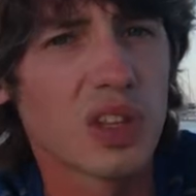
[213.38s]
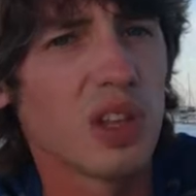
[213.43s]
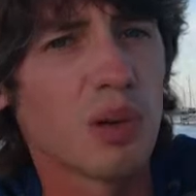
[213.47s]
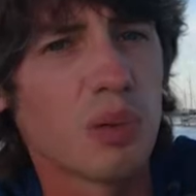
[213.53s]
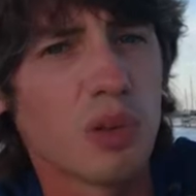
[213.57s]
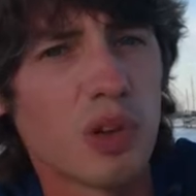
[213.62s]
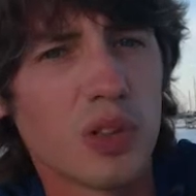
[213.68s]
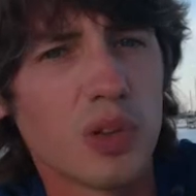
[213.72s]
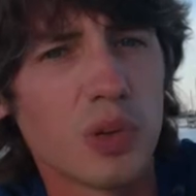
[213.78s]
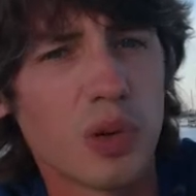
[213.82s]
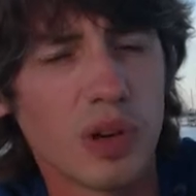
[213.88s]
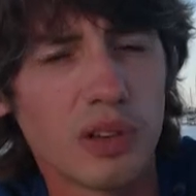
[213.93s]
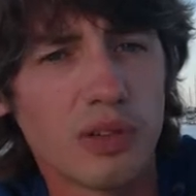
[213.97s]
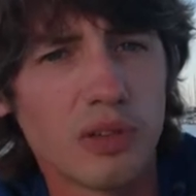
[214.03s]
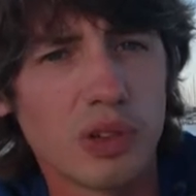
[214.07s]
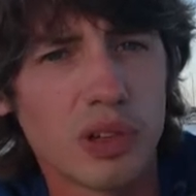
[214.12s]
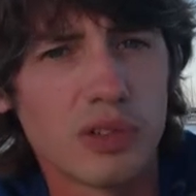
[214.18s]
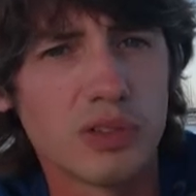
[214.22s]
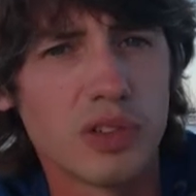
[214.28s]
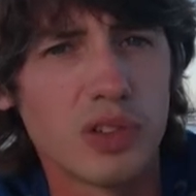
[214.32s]
They're both
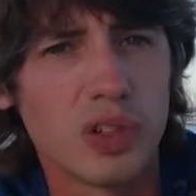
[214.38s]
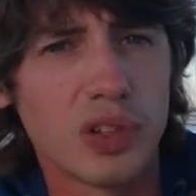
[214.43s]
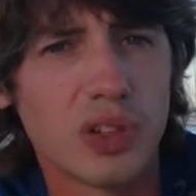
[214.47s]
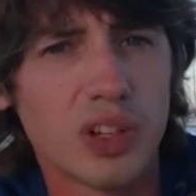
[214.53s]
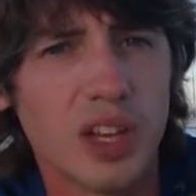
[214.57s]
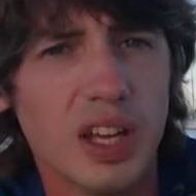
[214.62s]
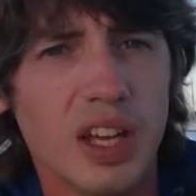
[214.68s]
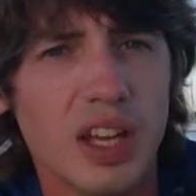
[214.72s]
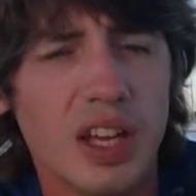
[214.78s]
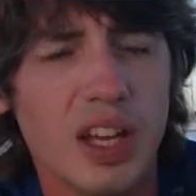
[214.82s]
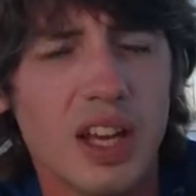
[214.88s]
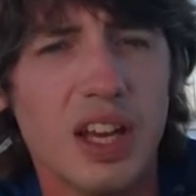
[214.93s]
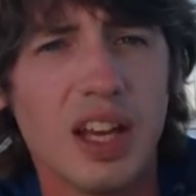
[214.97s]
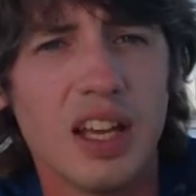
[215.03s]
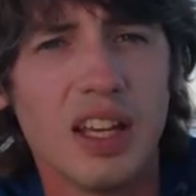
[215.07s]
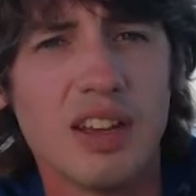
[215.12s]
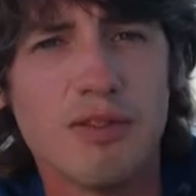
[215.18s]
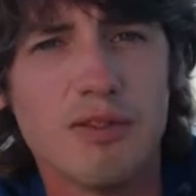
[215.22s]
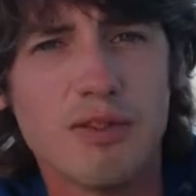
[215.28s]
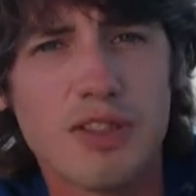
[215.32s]
24 volt
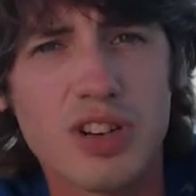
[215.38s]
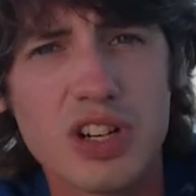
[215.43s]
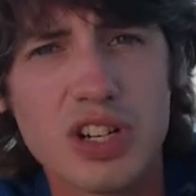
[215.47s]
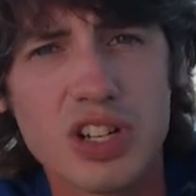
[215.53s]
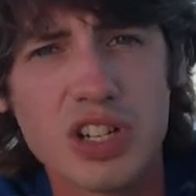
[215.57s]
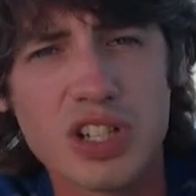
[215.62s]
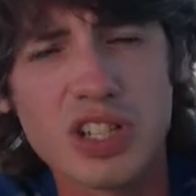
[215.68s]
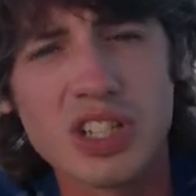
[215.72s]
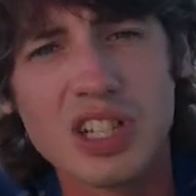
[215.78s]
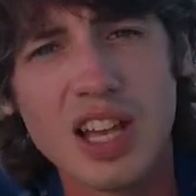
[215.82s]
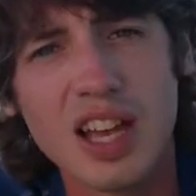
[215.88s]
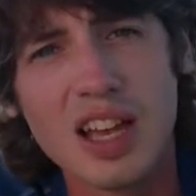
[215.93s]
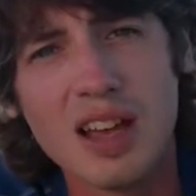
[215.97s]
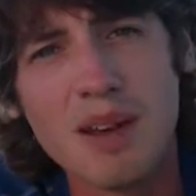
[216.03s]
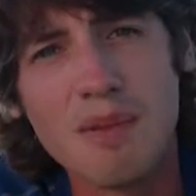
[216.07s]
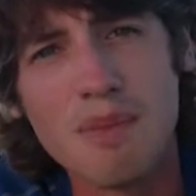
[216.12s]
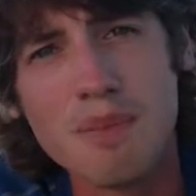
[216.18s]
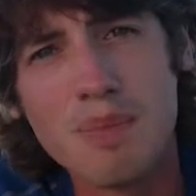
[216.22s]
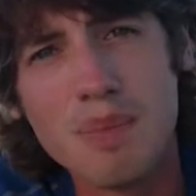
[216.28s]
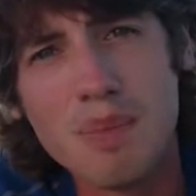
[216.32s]
inverters,
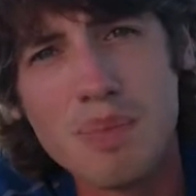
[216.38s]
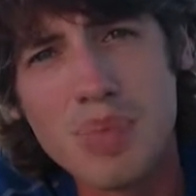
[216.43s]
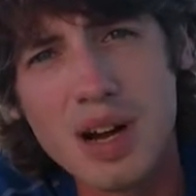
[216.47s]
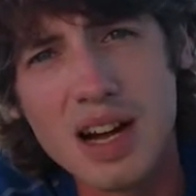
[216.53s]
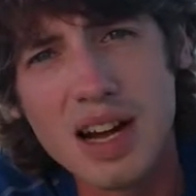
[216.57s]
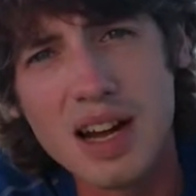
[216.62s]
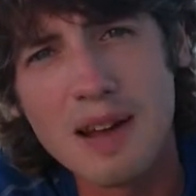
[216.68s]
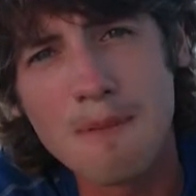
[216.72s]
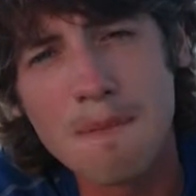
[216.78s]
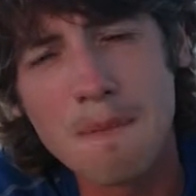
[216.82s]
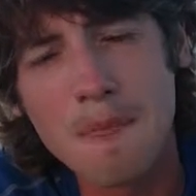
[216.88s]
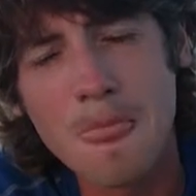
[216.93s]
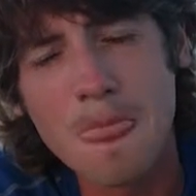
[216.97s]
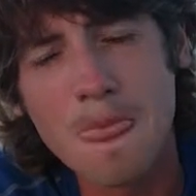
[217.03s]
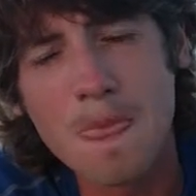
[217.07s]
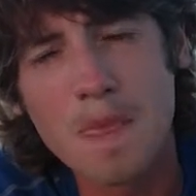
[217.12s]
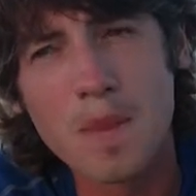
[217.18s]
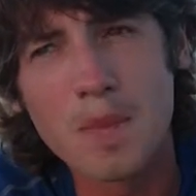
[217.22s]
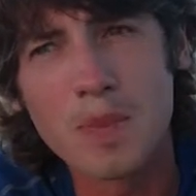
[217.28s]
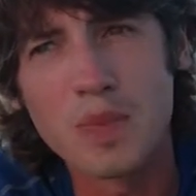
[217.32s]
but
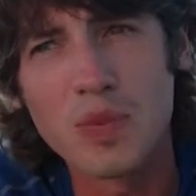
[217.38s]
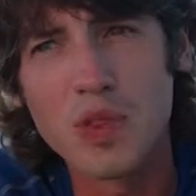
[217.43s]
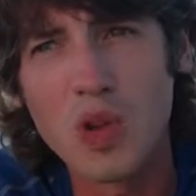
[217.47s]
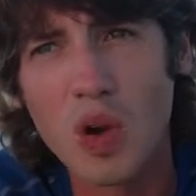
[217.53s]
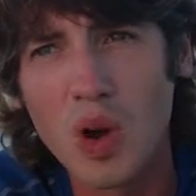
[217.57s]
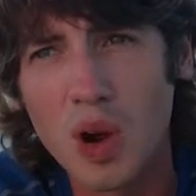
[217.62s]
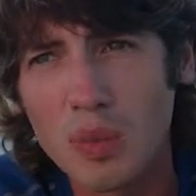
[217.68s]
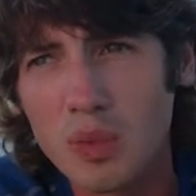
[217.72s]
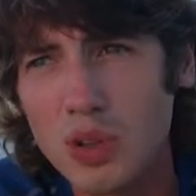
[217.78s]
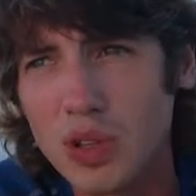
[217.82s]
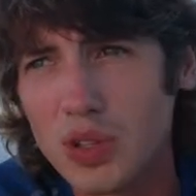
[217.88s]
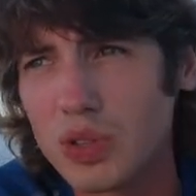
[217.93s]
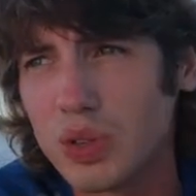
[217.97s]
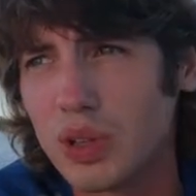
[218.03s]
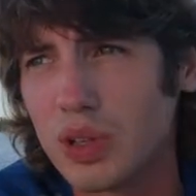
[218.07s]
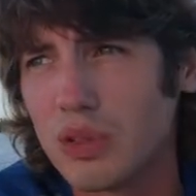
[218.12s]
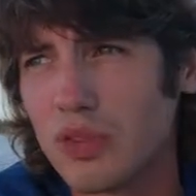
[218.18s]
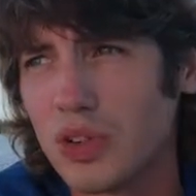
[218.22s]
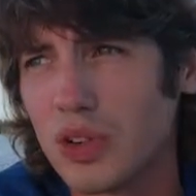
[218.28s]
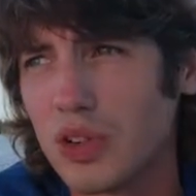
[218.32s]
normal
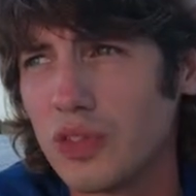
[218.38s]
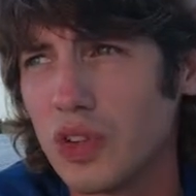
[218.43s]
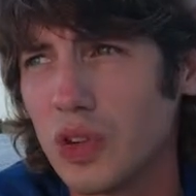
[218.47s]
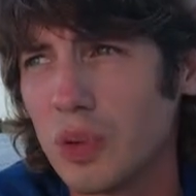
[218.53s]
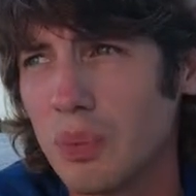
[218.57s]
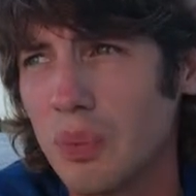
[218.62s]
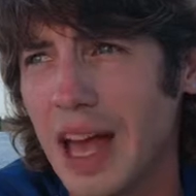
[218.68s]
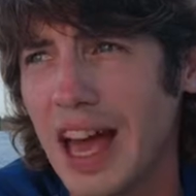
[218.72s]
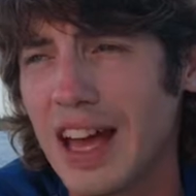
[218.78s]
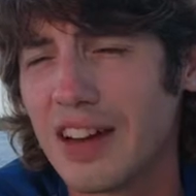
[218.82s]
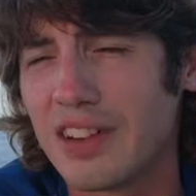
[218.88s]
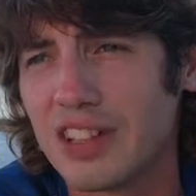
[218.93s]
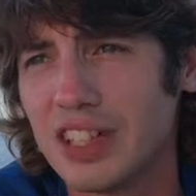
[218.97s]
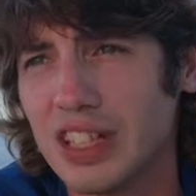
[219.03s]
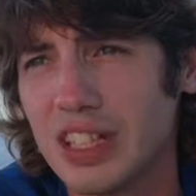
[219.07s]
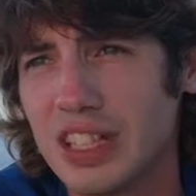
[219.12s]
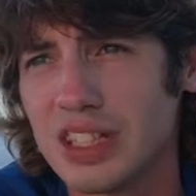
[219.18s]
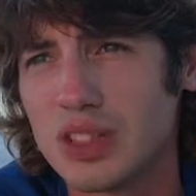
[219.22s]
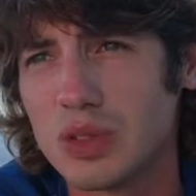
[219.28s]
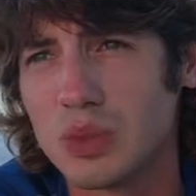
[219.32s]
24 volt
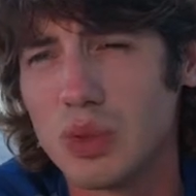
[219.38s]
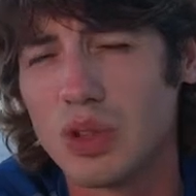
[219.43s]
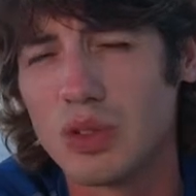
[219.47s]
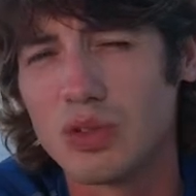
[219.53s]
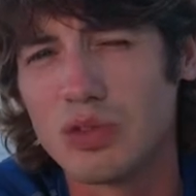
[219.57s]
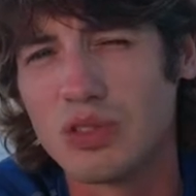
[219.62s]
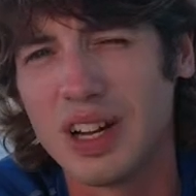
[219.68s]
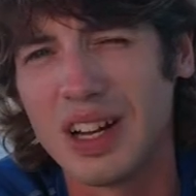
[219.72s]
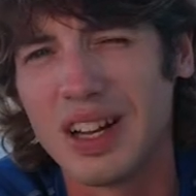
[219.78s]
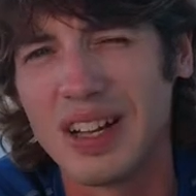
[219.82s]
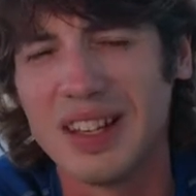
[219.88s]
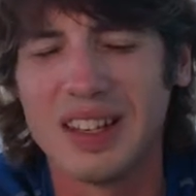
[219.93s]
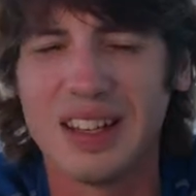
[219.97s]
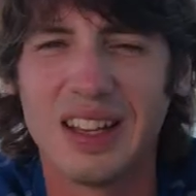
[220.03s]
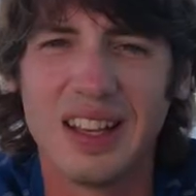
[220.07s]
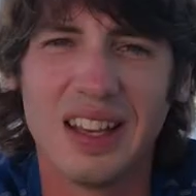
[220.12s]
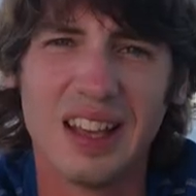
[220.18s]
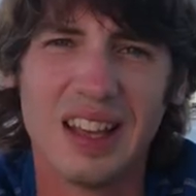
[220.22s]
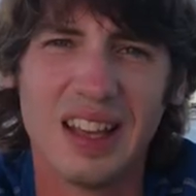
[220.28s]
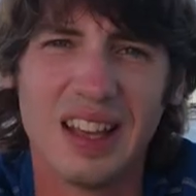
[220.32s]
batteries will
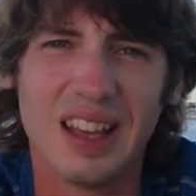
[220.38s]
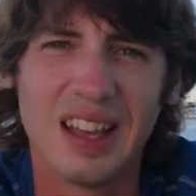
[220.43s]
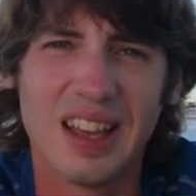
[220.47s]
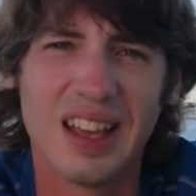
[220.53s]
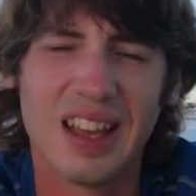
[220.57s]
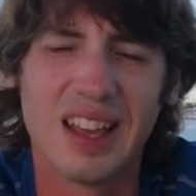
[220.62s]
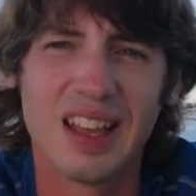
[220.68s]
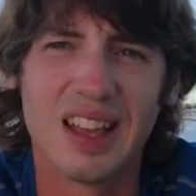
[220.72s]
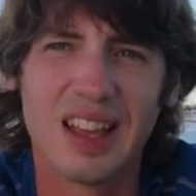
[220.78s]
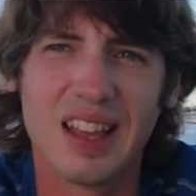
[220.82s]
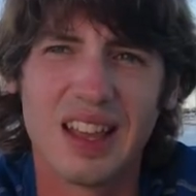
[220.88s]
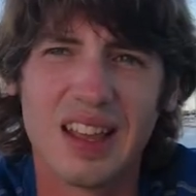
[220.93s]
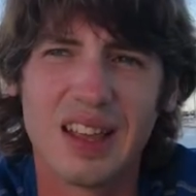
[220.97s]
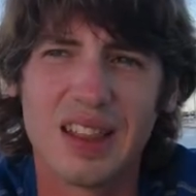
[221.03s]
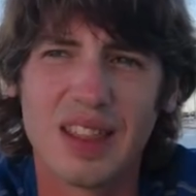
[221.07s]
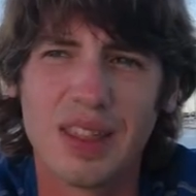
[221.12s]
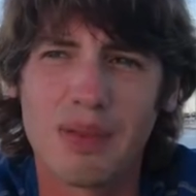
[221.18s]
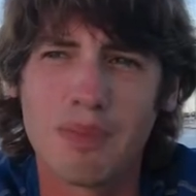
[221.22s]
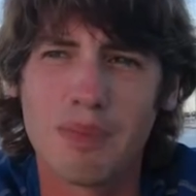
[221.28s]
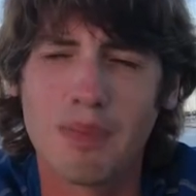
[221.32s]
run
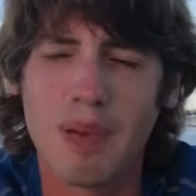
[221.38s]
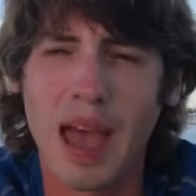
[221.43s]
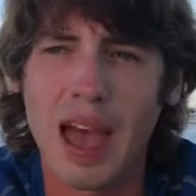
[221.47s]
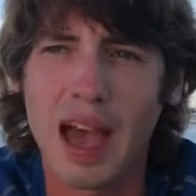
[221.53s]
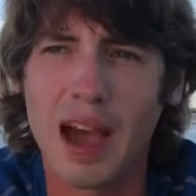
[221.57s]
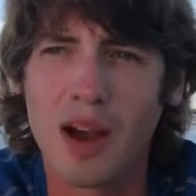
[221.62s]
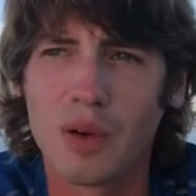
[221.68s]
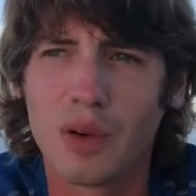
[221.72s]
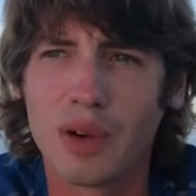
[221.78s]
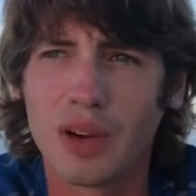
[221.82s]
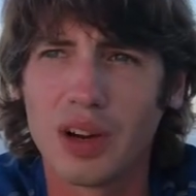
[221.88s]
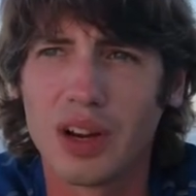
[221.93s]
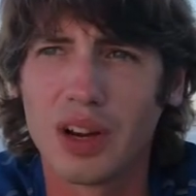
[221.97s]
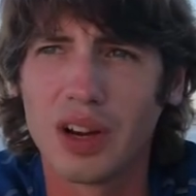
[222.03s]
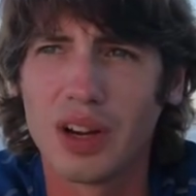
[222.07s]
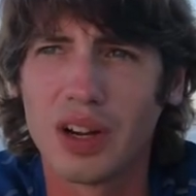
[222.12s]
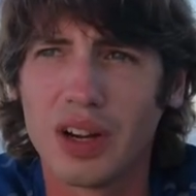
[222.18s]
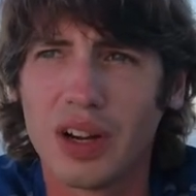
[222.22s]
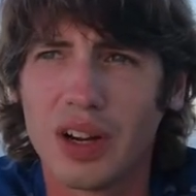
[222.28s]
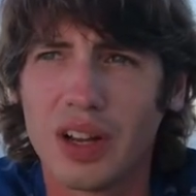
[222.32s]

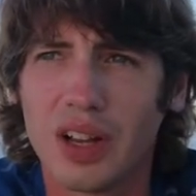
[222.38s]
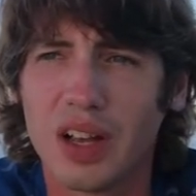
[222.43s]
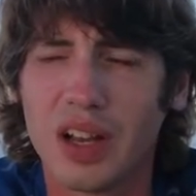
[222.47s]
power